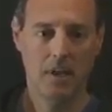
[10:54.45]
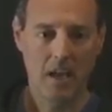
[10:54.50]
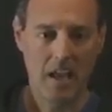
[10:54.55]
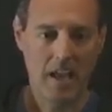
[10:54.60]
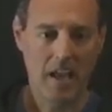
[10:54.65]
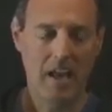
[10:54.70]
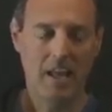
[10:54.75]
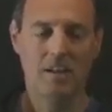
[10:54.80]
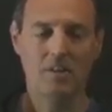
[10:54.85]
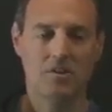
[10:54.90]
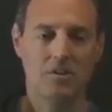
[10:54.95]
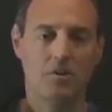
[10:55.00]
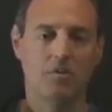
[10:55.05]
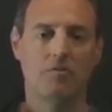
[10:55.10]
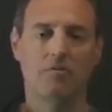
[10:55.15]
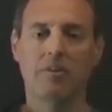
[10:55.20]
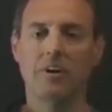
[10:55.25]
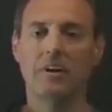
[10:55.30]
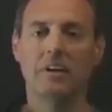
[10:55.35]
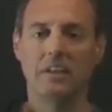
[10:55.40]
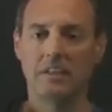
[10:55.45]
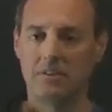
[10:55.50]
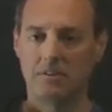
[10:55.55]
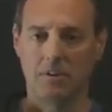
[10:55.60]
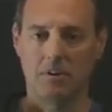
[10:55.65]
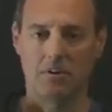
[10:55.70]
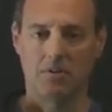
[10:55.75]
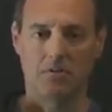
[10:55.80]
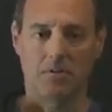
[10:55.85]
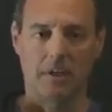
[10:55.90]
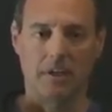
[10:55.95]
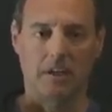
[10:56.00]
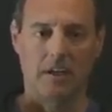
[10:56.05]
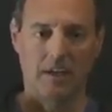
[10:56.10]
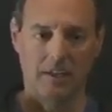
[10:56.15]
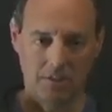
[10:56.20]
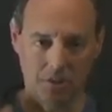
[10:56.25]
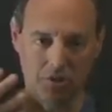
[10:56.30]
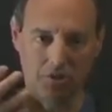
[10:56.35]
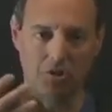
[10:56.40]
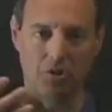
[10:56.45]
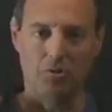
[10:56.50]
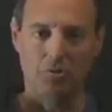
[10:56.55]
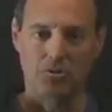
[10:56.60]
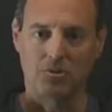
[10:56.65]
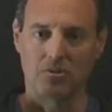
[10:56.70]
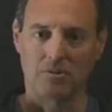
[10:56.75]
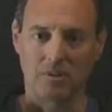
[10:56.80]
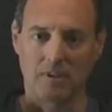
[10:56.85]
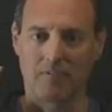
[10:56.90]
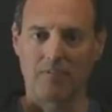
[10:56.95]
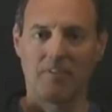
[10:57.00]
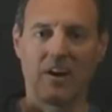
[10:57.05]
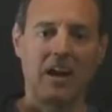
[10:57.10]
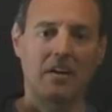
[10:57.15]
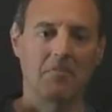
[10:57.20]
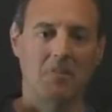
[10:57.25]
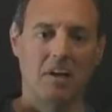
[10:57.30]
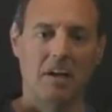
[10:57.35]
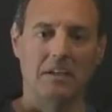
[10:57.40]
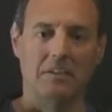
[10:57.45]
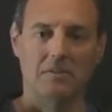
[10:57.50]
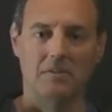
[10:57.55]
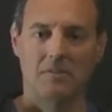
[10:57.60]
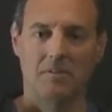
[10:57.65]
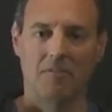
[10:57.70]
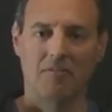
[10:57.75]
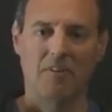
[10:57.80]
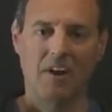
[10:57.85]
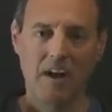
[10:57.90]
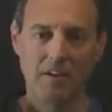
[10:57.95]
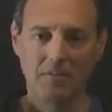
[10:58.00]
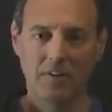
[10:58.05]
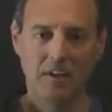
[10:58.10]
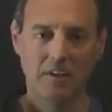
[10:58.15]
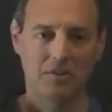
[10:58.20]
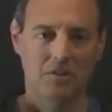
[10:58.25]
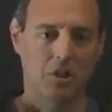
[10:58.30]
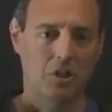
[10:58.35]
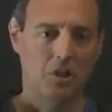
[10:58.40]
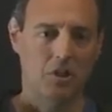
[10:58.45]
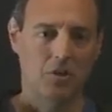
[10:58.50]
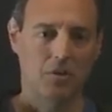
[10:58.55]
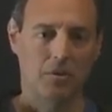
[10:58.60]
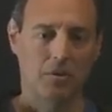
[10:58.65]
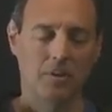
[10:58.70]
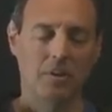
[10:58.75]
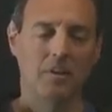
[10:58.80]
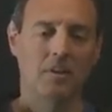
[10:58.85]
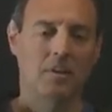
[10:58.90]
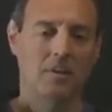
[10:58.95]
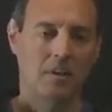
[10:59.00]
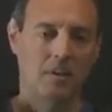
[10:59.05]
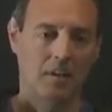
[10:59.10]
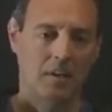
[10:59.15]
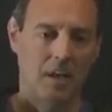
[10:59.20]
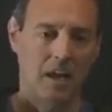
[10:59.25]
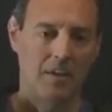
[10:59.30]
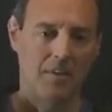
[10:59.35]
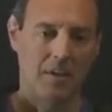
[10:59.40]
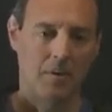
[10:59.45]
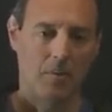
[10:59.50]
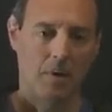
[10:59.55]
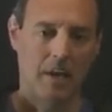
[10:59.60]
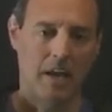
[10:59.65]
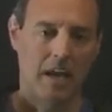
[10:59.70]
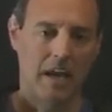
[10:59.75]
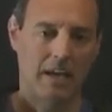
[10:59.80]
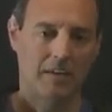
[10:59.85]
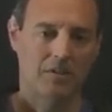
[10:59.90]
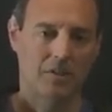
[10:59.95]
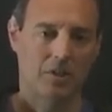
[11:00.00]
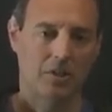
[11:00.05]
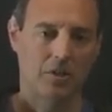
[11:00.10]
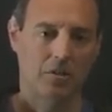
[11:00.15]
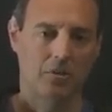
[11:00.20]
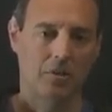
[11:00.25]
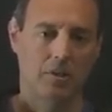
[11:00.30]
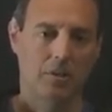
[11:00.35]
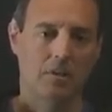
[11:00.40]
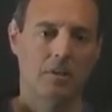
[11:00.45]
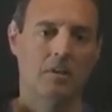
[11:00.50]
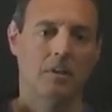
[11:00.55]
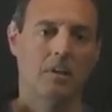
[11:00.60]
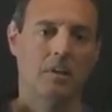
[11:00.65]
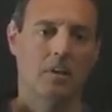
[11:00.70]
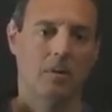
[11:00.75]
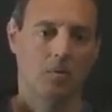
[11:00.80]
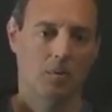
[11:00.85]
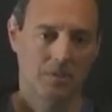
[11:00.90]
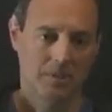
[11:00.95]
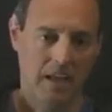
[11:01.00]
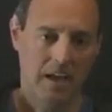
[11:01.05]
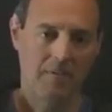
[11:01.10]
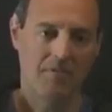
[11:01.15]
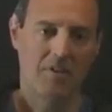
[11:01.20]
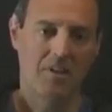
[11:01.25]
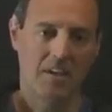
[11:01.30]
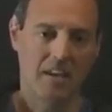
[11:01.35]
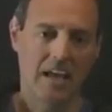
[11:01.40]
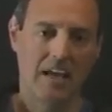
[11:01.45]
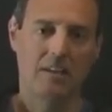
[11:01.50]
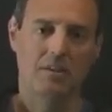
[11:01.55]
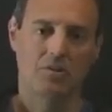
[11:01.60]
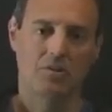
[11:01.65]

And it's very easy to train. I just showed you. It's like five lines. Five lines of code, and then when I execute it, once I have the net